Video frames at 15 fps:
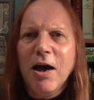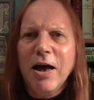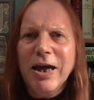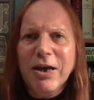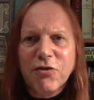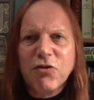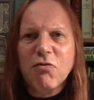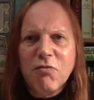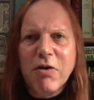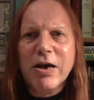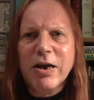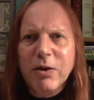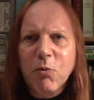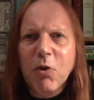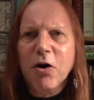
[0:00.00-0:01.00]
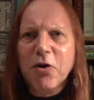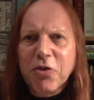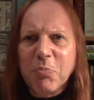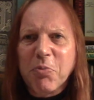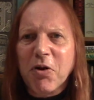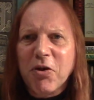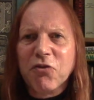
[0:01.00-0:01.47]
is it really worth
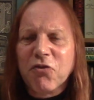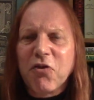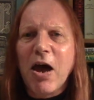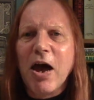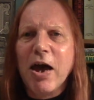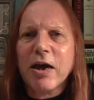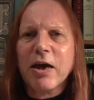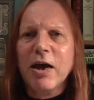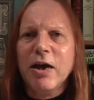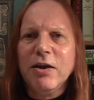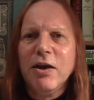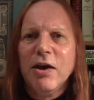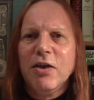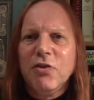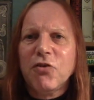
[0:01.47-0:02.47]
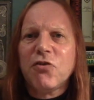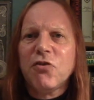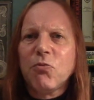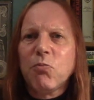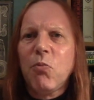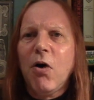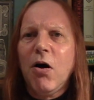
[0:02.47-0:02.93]
the price tag? And this
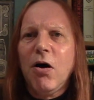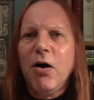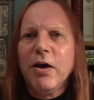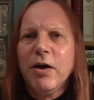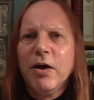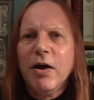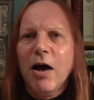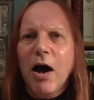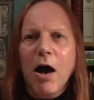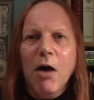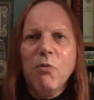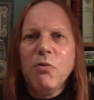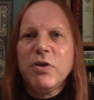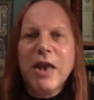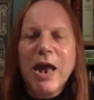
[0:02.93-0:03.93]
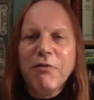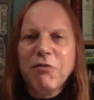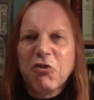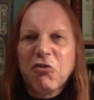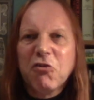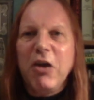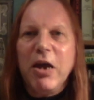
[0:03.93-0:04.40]
is why I would
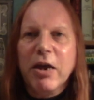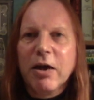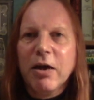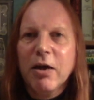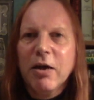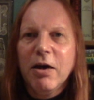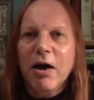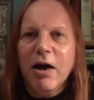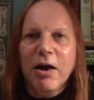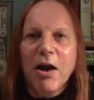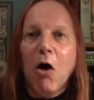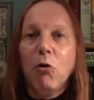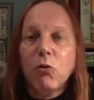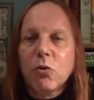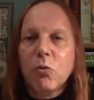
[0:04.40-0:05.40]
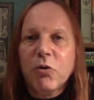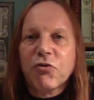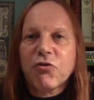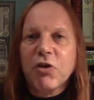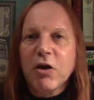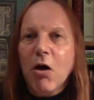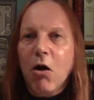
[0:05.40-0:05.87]
never stick an old
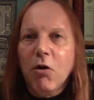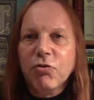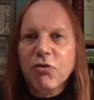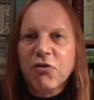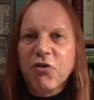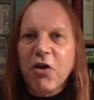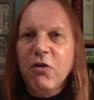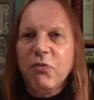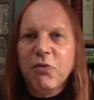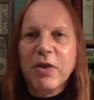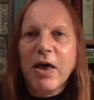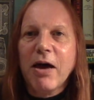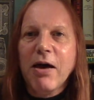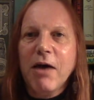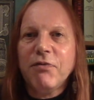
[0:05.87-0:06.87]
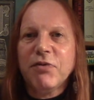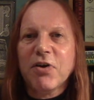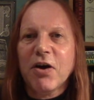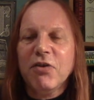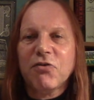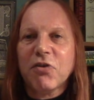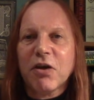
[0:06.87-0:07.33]
whisky on the shelf without ever
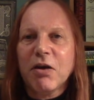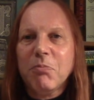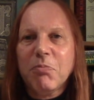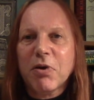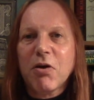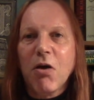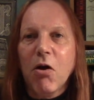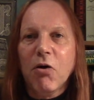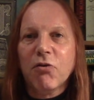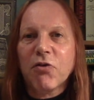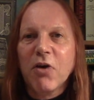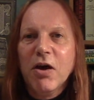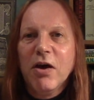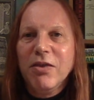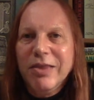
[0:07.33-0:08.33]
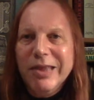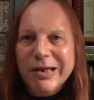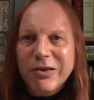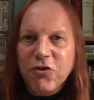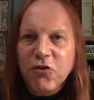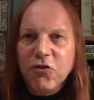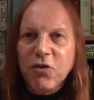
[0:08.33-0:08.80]
tasting it, because
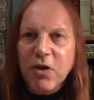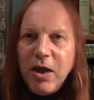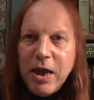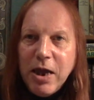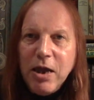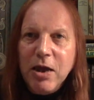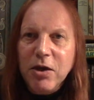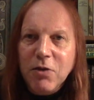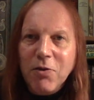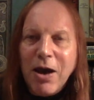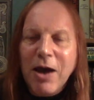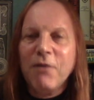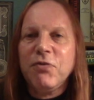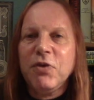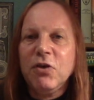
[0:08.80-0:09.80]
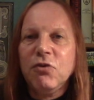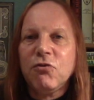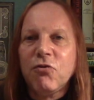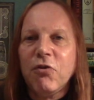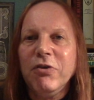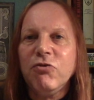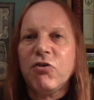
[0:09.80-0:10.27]
this is, here you have the
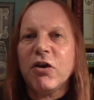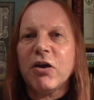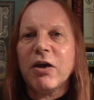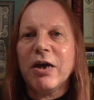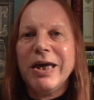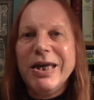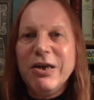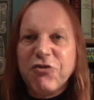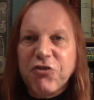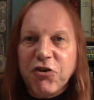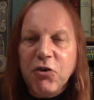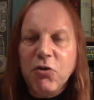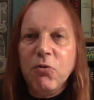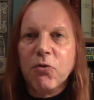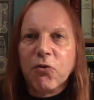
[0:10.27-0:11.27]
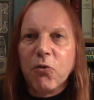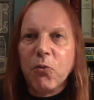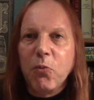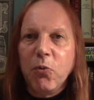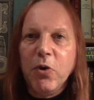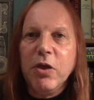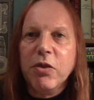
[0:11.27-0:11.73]
intrinsic issues
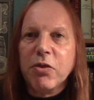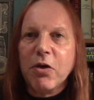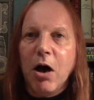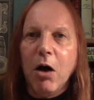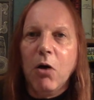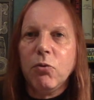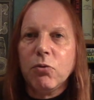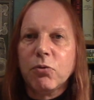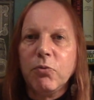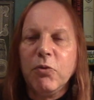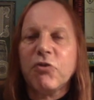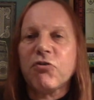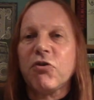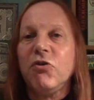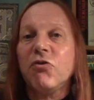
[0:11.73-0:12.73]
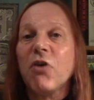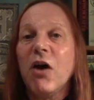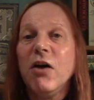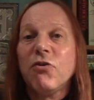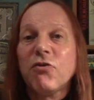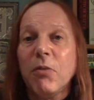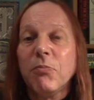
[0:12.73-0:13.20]
with old whiskies.
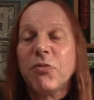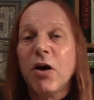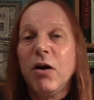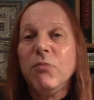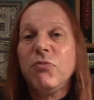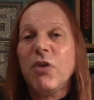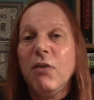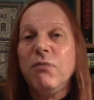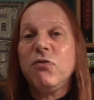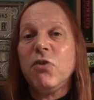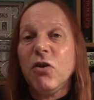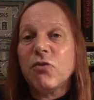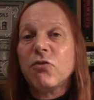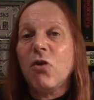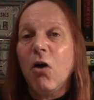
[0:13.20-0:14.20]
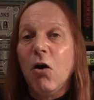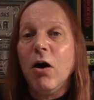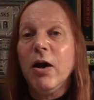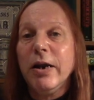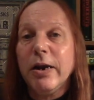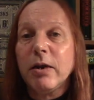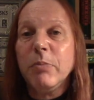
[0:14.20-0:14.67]
Sometimes they've just
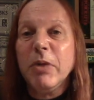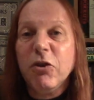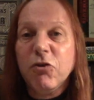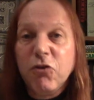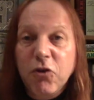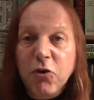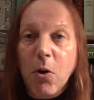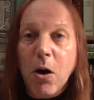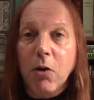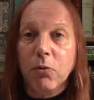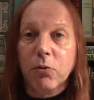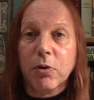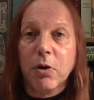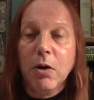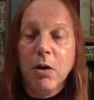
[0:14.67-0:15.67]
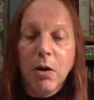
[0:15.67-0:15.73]
got a little bit too old,